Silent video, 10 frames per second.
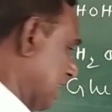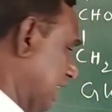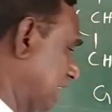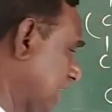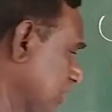
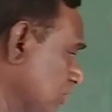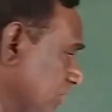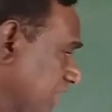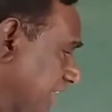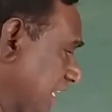it
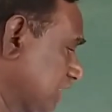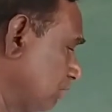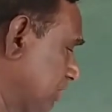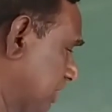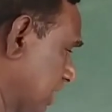also the
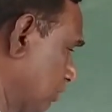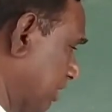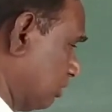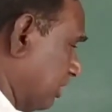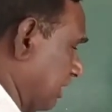reaction which takes
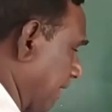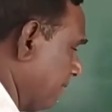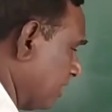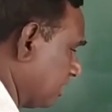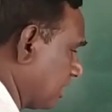place with the
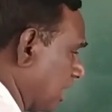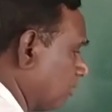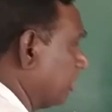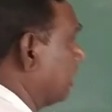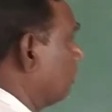
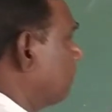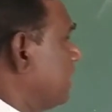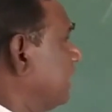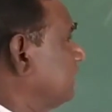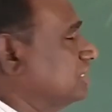carbonyl
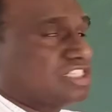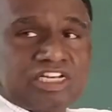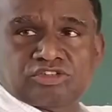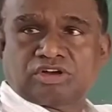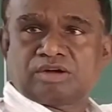group. This is
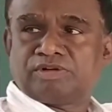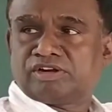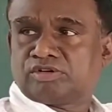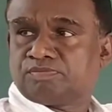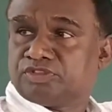also carbonyl
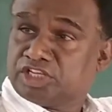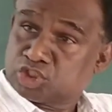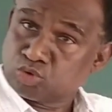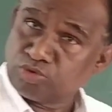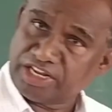group.
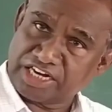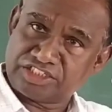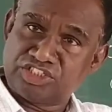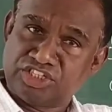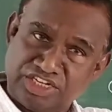These two
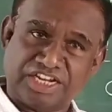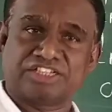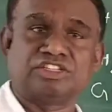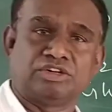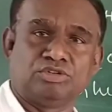reactions indicates
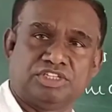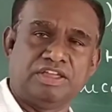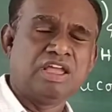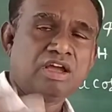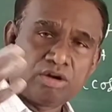that you
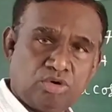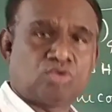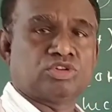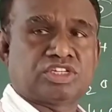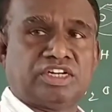see
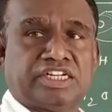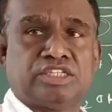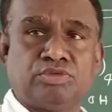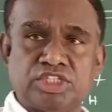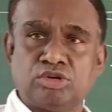glucose
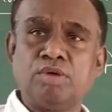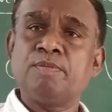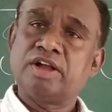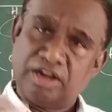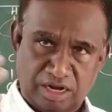contains which group?
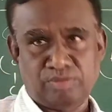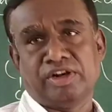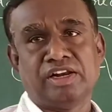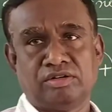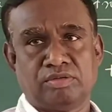
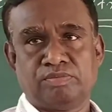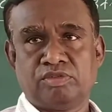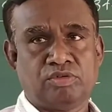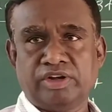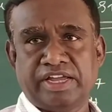Carbonyl group.
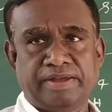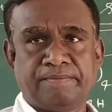Okay,